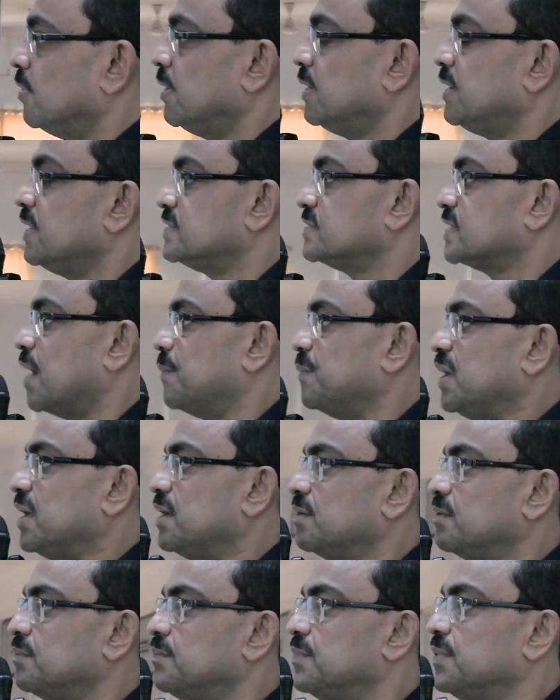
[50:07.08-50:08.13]
it is
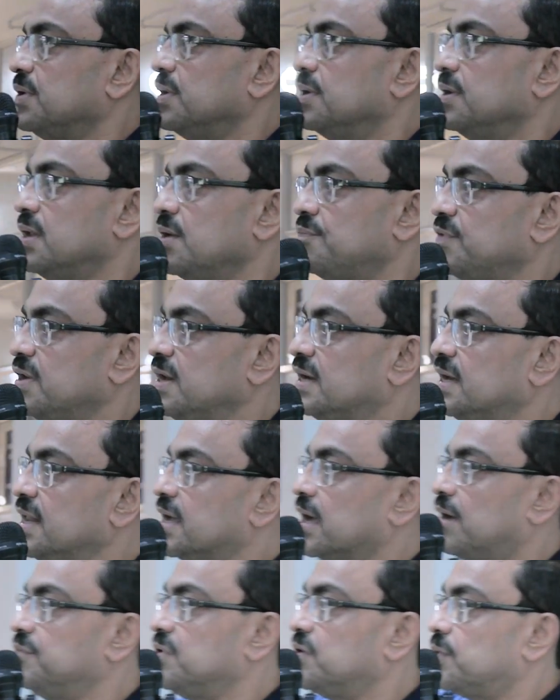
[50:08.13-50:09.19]
definitely
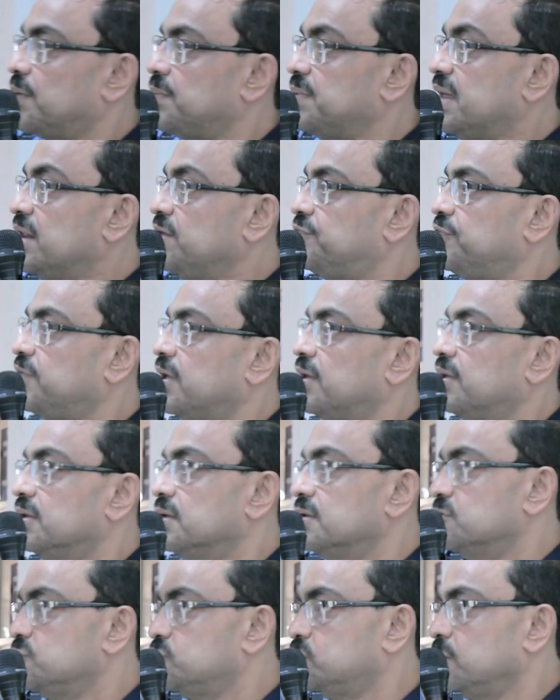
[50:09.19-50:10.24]
coming from the
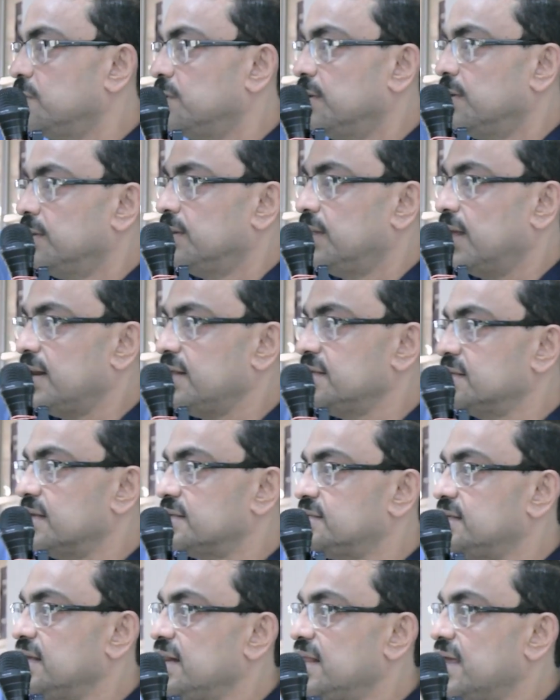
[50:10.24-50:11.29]
there is a
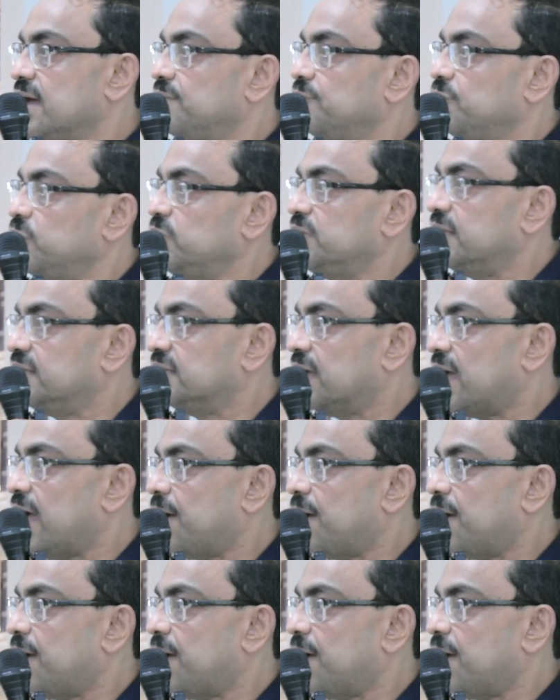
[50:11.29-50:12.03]
celiac, within the